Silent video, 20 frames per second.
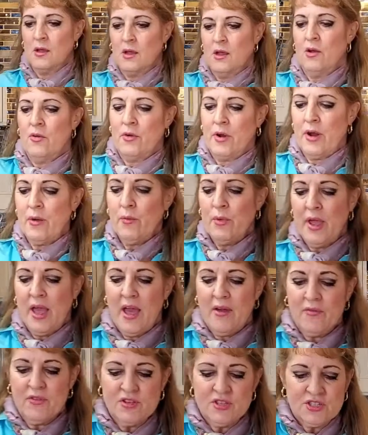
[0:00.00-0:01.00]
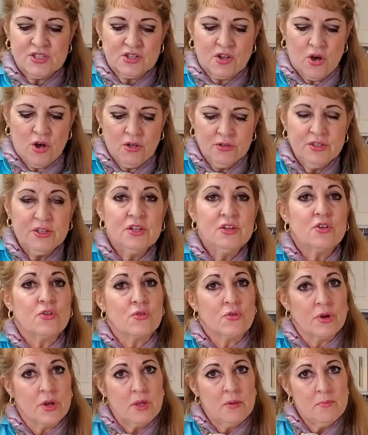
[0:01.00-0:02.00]
All right, we have the scalded
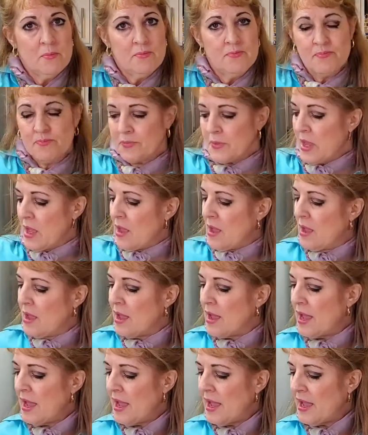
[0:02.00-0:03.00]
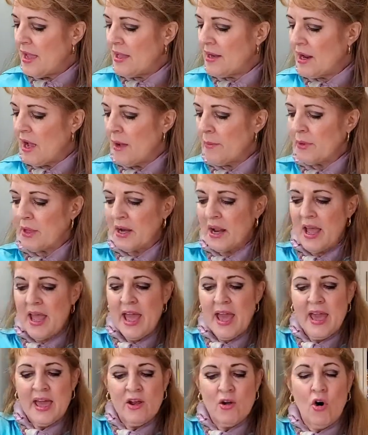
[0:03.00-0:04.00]
cream, and I'm going to
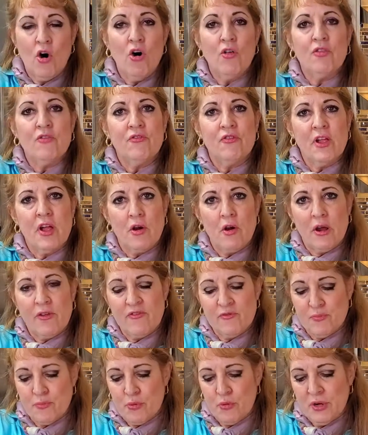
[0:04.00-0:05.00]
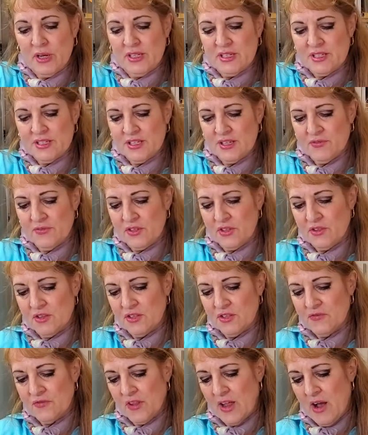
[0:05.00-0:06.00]
add all the flour. I've pre-sifted
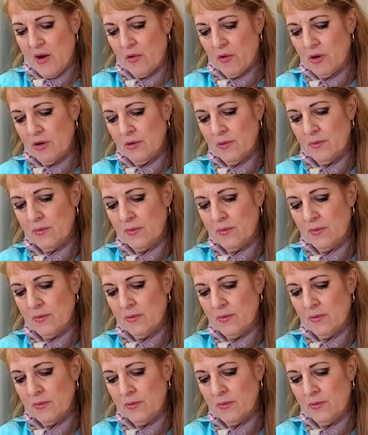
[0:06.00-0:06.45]
this flour,